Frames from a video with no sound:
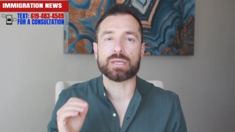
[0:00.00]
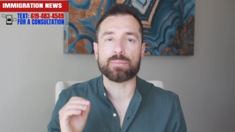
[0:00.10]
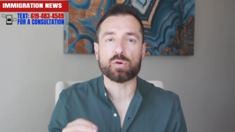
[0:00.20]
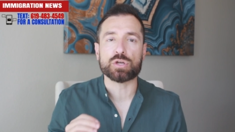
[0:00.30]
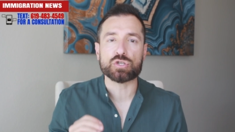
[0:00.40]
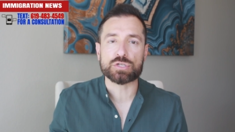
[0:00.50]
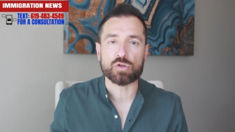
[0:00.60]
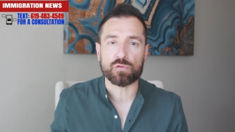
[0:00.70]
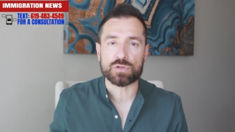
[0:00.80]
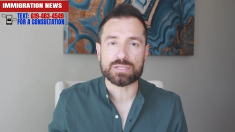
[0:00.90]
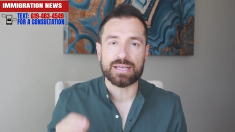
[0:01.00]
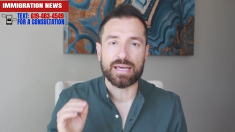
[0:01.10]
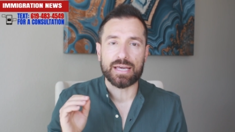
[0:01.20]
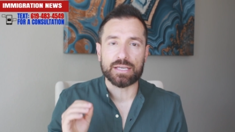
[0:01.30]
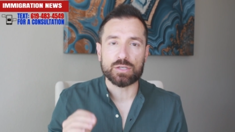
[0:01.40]
the Immigration
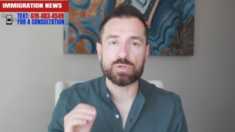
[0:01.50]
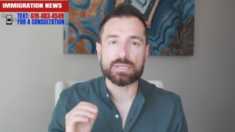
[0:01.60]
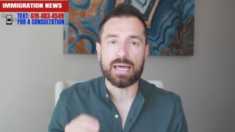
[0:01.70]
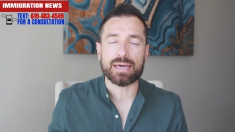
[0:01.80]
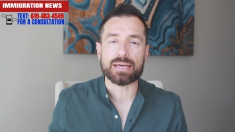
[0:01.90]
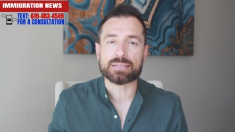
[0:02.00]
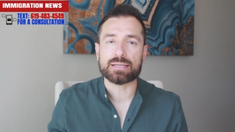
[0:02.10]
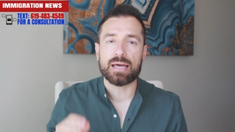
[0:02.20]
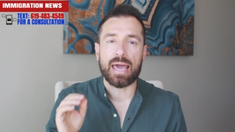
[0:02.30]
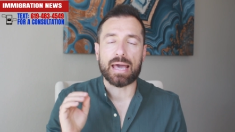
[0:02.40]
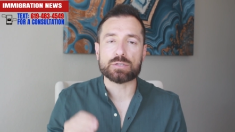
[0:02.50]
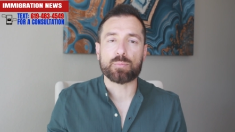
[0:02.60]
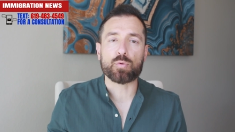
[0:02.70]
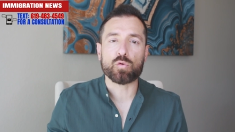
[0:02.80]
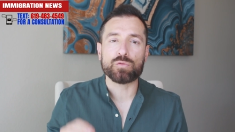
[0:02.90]
Service, USCIS, has
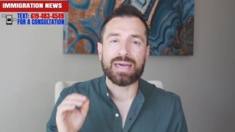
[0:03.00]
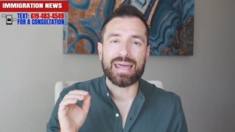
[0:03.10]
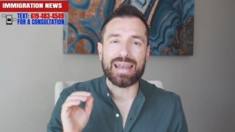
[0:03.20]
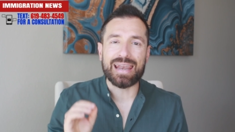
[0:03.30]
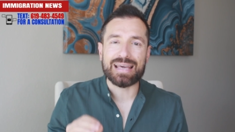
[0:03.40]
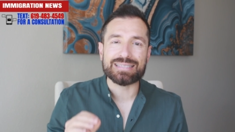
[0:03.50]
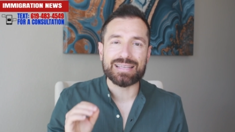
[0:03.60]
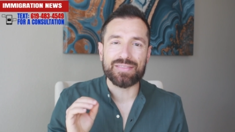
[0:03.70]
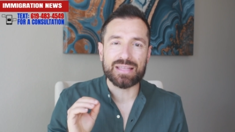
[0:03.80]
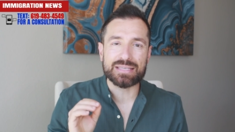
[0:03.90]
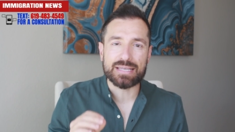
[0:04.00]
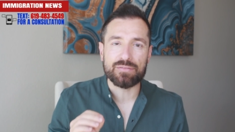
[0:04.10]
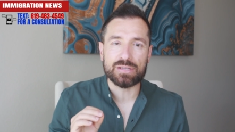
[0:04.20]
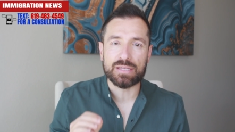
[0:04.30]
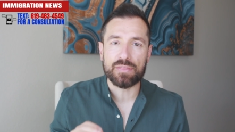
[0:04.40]
approved less than
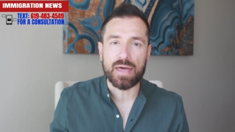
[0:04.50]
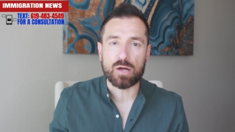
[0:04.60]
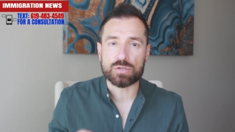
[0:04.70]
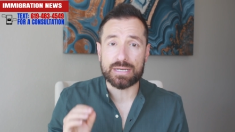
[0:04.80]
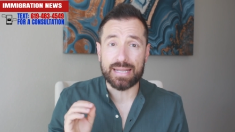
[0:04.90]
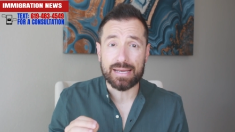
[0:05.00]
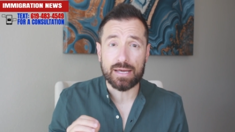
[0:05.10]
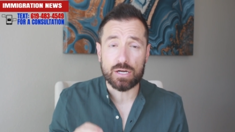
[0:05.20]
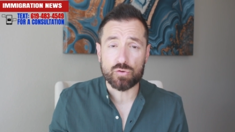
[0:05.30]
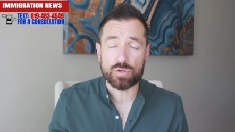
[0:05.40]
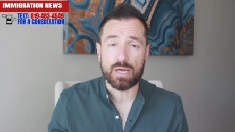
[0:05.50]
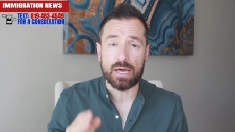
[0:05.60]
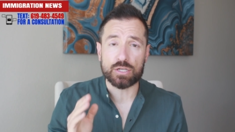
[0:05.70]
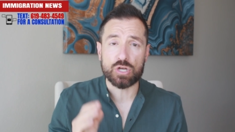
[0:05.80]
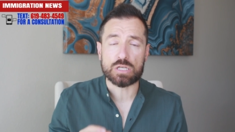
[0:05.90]
17,900
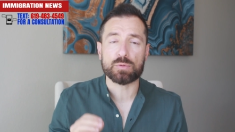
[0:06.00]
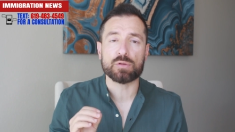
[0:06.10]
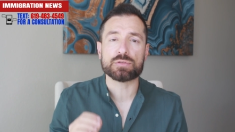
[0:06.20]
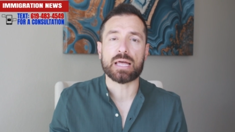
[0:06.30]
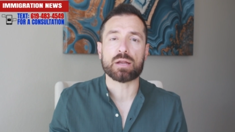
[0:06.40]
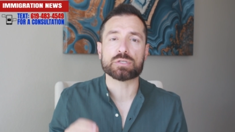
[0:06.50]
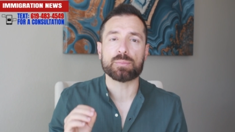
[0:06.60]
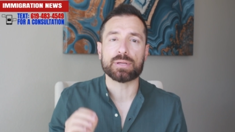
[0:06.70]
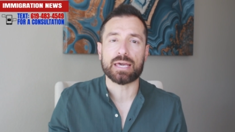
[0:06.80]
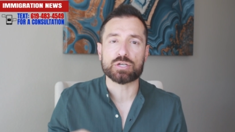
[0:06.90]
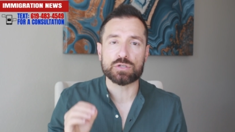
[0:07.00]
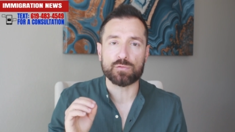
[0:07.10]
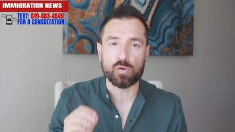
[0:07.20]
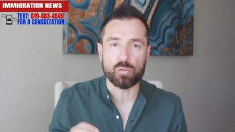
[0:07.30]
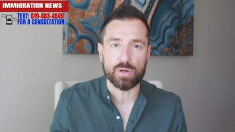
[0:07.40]
adjustment of status
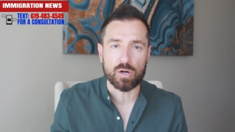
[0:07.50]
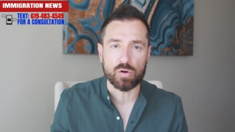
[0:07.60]
applications for a green